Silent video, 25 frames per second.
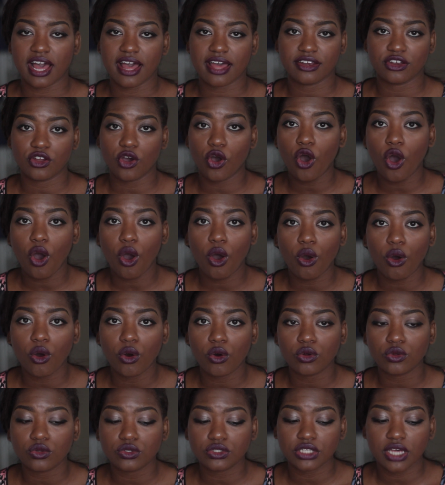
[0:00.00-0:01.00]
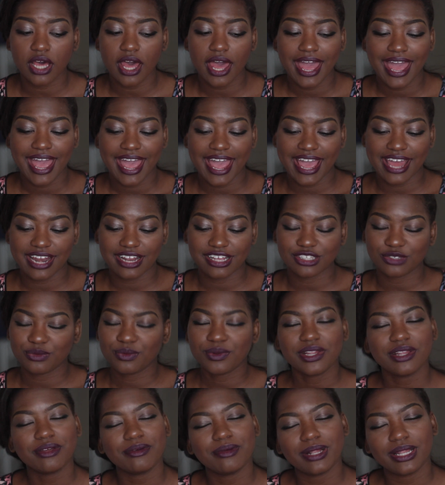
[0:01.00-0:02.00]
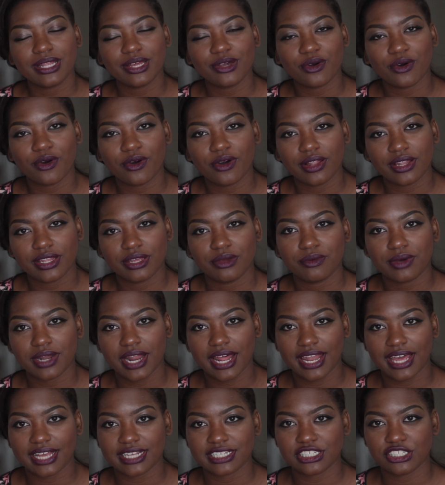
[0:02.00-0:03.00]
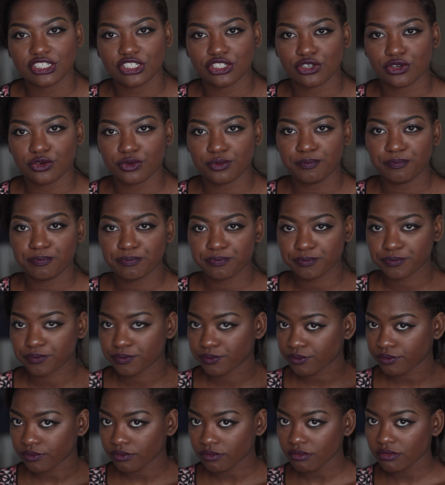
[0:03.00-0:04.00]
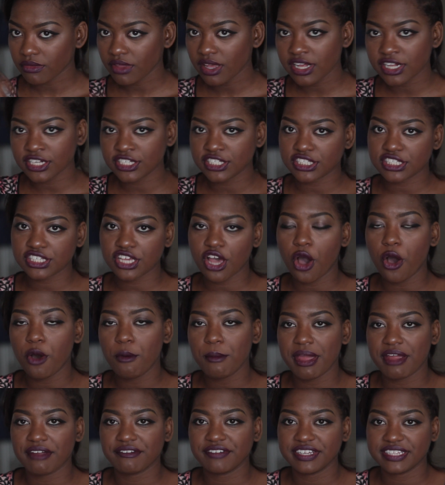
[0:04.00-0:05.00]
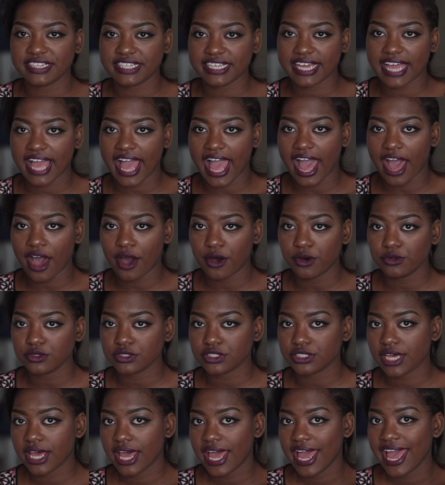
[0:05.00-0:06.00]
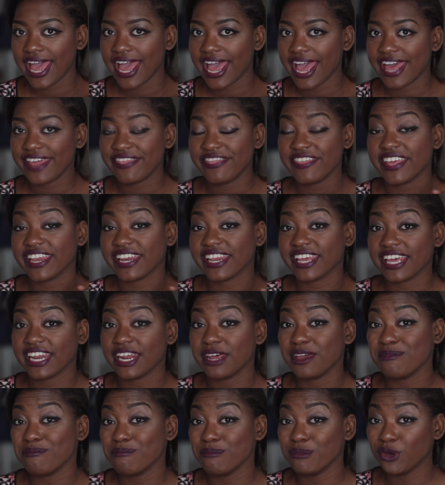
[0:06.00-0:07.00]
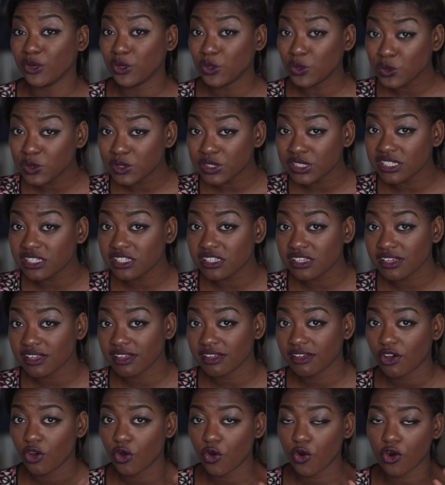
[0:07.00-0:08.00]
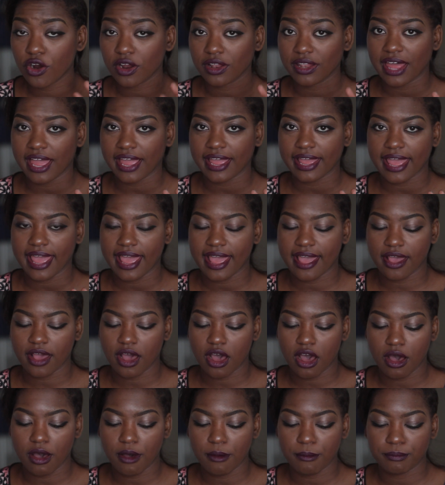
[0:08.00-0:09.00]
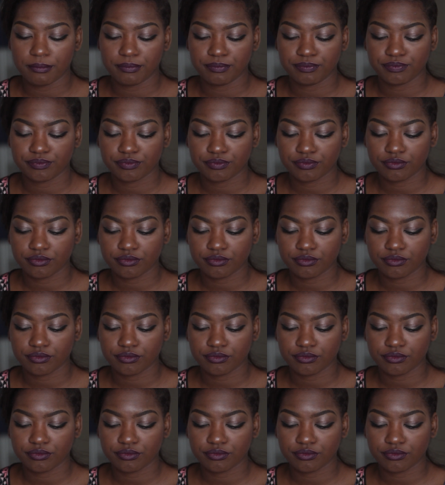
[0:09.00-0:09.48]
gotten old and it's really, really oily, what I like to do, just comb everything out and then get a mousse or like a, um,